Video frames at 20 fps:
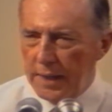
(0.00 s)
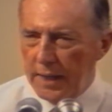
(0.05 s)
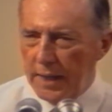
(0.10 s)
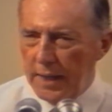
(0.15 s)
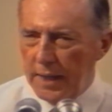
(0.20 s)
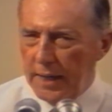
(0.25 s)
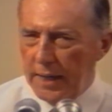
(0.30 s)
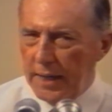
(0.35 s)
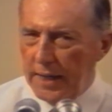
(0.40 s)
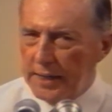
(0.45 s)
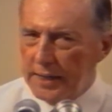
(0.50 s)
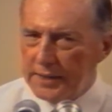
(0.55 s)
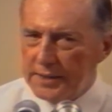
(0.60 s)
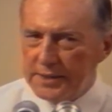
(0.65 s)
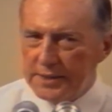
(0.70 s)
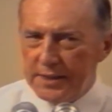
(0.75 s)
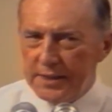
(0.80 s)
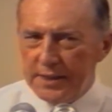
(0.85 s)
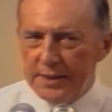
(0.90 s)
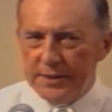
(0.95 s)
Uh, and it
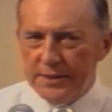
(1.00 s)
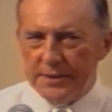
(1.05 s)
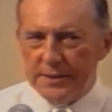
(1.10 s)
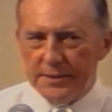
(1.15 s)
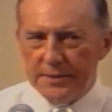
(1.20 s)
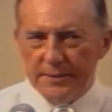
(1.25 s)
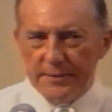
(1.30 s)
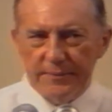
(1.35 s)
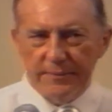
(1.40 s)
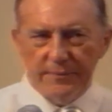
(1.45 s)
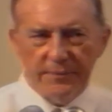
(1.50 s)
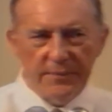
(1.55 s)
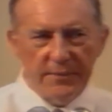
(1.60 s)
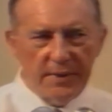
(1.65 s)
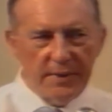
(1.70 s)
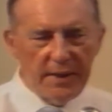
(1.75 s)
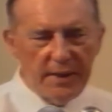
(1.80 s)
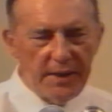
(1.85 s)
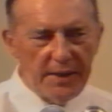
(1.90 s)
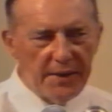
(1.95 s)
says
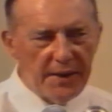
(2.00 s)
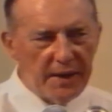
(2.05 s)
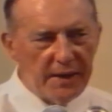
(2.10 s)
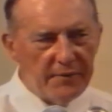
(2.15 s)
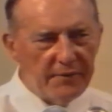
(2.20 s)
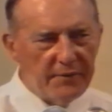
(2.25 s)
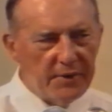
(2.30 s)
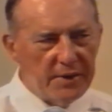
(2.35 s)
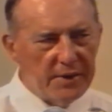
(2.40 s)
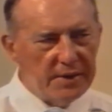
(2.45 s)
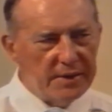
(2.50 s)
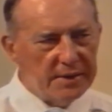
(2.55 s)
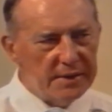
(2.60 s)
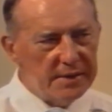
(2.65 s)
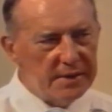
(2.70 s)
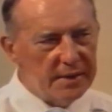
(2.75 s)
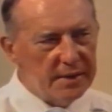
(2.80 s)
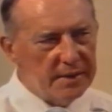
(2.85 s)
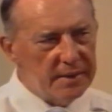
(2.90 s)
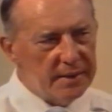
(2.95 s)
in that
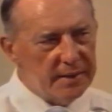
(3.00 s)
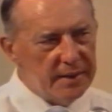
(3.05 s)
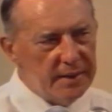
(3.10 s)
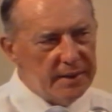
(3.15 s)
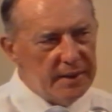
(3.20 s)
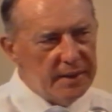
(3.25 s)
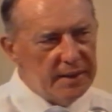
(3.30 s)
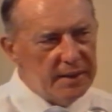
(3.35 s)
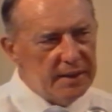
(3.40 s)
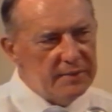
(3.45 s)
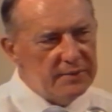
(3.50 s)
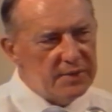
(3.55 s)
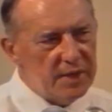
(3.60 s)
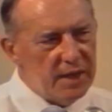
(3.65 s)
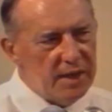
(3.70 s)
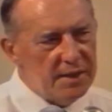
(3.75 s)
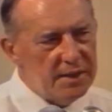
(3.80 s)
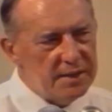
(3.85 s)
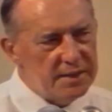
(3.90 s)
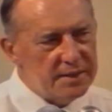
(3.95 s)
verse that it gives
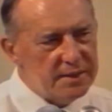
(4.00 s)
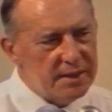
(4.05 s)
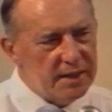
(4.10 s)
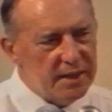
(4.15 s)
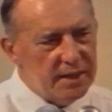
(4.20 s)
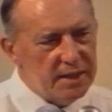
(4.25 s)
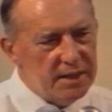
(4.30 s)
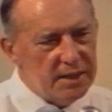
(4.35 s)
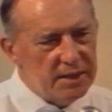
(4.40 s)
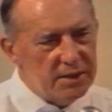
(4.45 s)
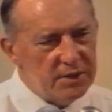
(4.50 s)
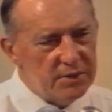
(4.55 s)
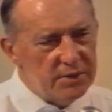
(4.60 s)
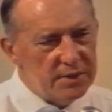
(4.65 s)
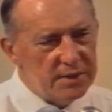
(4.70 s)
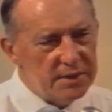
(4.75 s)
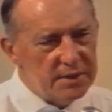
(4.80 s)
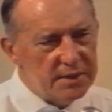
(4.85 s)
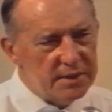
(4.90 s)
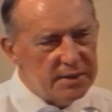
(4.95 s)
understanding to
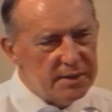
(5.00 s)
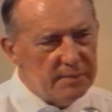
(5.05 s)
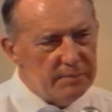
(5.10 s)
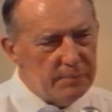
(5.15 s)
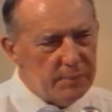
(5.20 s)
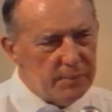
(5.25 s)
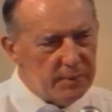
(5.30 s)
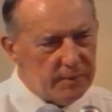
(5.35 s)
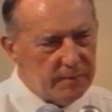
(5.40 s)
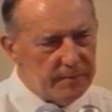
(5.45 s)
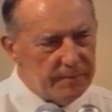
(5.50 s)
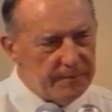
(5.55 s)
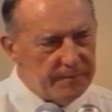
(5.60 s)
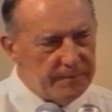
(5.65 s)
the simple.